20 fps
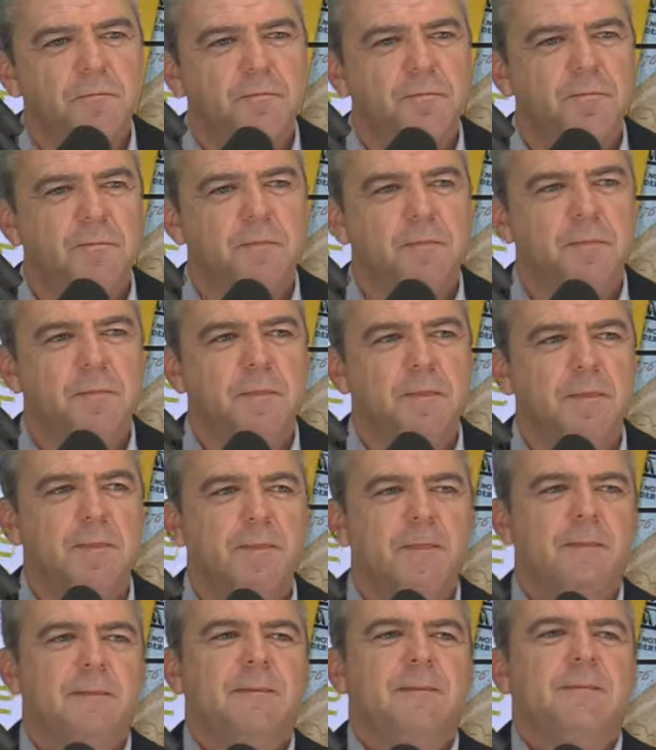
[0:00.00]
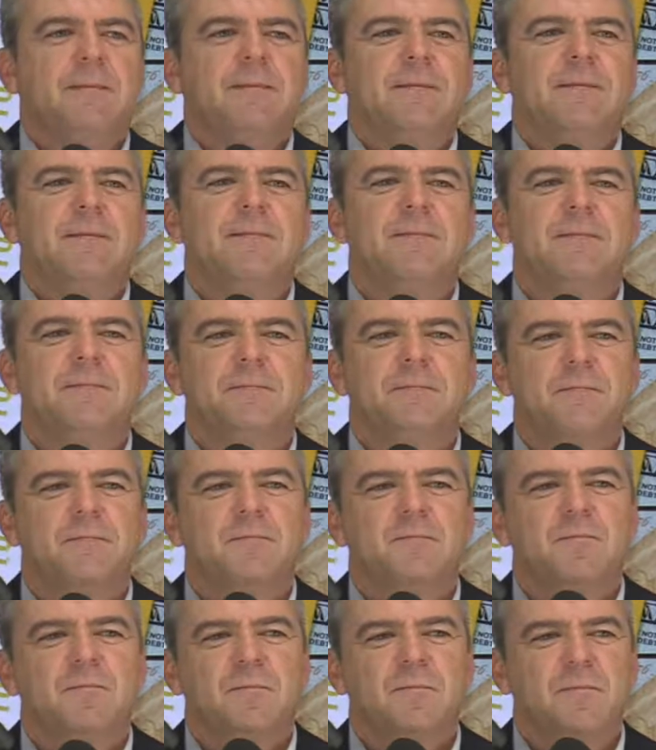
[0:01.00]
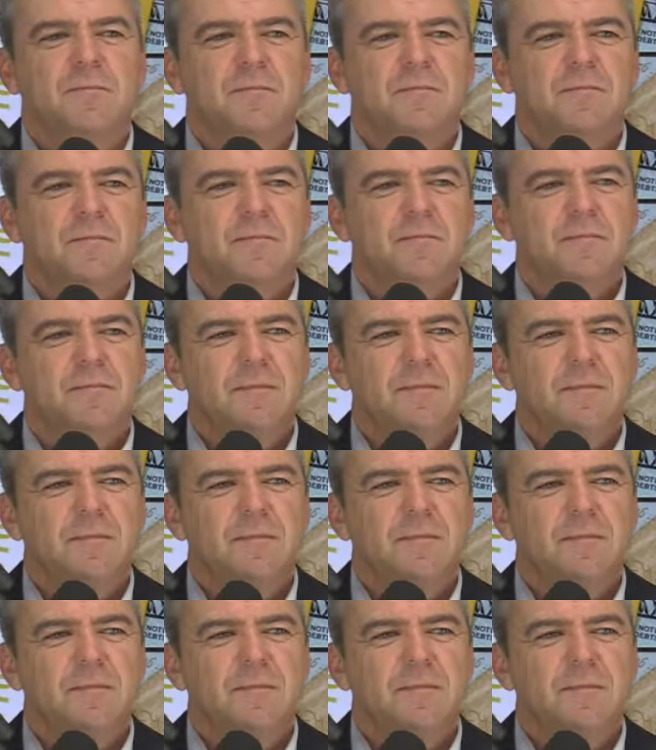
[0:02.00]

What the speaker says: and 50 weeks were already just popping, man.